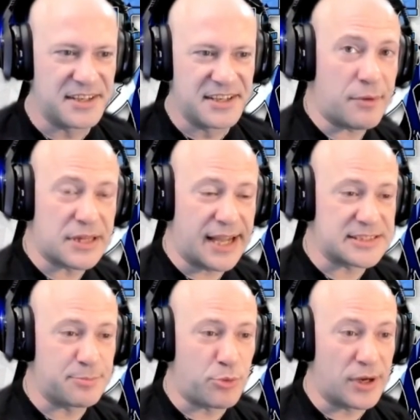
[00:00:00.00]
I would
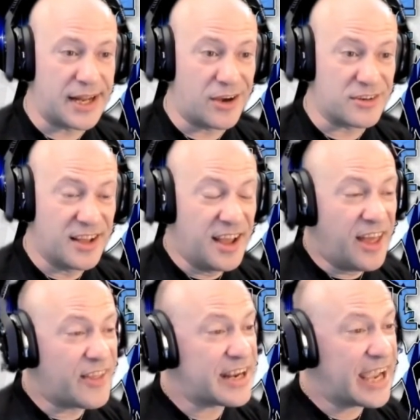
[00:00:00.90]
like to point out
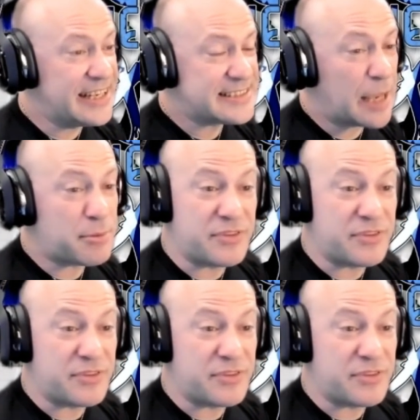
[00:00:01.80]
that any type